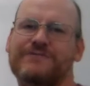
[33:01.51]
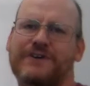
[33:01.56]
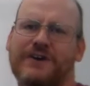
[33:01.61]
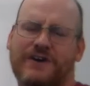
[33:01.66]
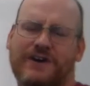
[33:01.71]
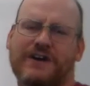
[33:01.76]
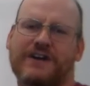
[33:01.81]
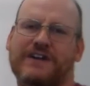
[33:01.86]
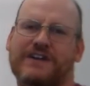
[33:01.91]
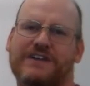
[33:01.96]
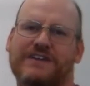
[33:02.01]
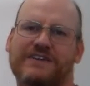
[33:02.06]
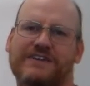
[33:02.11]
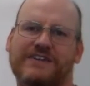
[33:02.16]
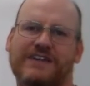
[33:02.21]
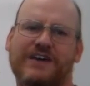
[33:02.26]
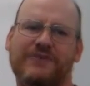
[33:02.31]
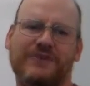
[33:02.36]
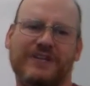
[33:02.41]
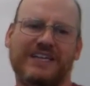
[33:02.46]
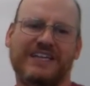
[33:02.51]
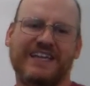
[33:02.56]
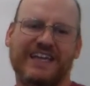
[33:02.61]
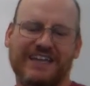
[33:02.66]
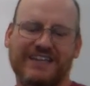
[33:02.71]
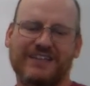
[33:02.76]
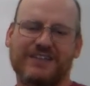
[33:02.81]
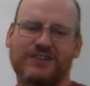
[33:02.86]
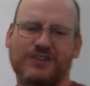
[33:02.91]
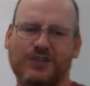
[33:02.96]
fog, how we
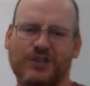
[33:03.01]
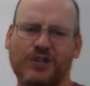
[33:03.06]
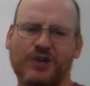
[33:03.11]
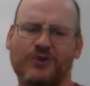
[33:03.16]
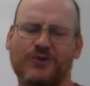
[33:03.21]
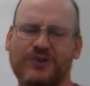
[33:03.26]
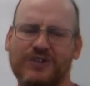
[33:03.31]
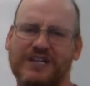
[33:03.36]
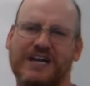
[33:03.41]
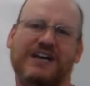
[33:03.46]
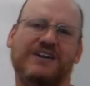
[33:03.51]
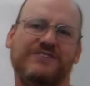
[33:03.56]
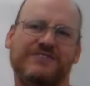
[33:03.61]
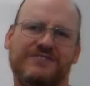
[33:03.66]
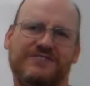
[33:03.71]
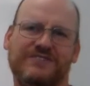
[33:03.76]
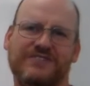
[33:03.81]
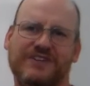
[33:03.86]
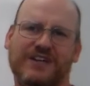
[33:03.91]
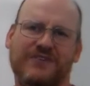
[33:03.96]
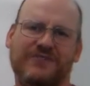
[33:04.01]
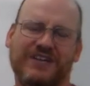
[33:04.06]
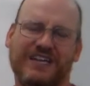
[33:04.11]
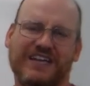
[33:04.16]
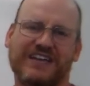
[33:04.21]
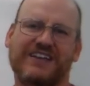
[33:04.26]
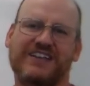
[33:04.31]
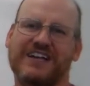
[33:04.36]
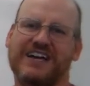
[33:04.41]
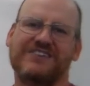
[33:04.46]
get low clouds, how we
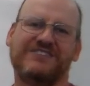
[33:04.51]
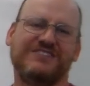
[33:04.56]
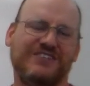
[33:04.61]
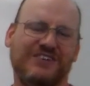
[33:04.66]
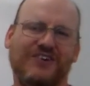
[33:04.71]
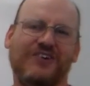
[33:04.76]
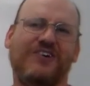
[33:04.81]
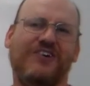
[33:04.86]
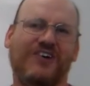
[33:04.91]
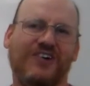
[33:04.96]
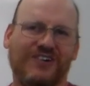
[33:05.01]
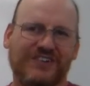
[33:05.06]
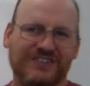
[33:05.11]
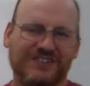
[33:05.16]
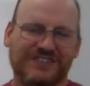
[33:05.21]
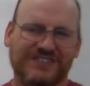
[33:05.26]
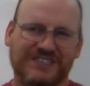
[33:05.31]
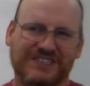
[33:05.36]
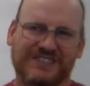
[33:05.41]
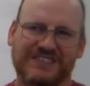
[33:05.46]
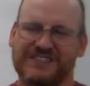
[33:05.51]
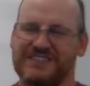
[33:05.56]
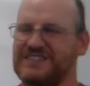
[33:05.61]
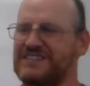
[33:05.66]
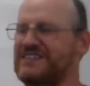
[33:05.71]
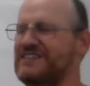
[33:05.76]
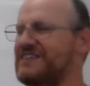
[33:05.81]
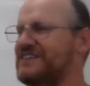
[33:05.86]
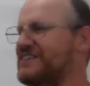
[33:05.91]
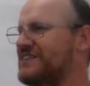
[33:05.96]
get clouds at all.
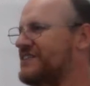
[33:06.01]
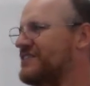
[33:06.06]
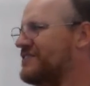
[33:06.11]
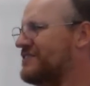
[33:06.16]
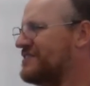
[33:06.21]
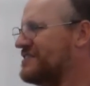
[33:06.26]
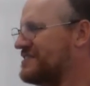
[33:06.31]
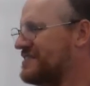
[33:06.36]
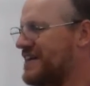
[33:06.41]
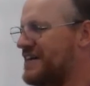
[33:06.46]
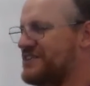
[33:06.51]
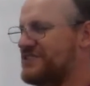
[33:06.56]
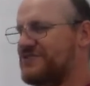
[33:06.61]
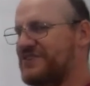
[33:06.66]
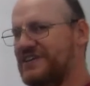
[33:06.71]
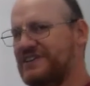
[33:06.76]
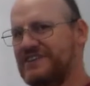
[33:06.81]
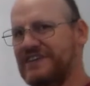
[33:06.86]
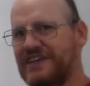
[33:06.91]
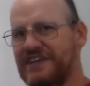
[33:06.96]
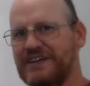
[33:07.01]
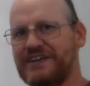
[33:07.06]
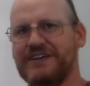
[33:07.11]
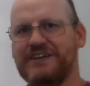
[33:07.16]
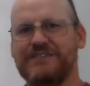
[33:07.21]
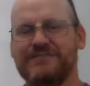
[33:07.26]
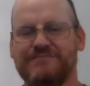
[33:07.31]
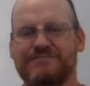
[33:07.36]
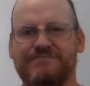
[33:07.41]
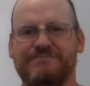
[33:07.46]
Saturate the
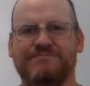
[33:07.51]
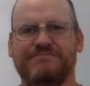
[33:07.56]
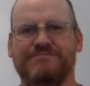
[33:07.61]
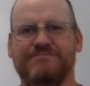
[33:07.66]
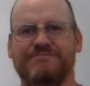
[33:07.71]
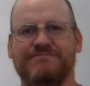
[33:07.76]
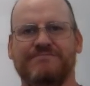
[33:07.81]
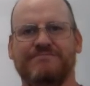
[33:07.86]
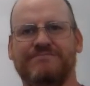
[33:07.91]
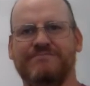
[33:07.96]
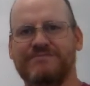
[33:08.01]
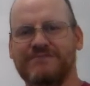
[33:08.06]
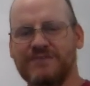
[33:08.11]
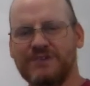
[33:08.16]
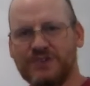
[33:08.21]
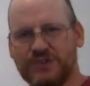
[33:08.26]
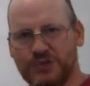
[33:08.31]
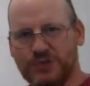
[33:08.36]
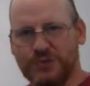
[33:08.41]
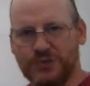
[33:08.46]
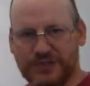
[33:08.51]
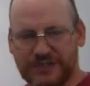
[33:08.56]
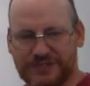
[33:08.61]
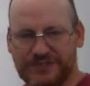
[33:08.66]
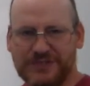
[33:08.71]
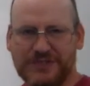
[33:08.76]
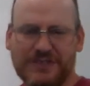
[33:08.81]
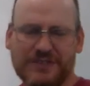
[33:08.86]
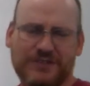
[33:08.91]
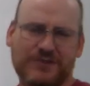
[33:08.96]
air, cool
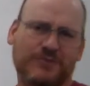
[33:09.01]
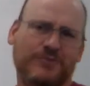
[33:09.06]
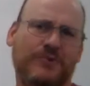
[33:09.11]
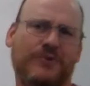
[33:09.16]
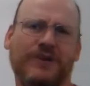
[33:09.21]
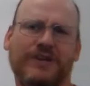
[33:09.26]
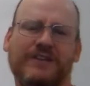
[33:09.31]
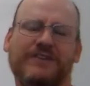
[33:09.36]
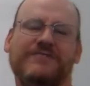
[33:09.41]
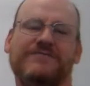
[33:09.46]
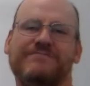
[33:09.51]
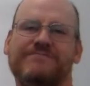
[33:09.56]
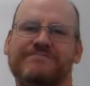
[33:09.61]
it to the dew point.